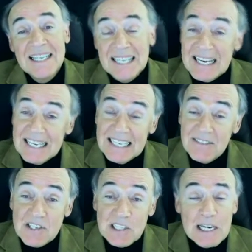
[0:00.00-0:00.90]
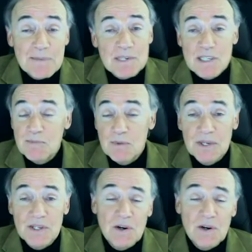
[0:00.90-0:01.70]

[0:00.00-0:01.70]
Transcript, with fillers: Getting enough sleep is important.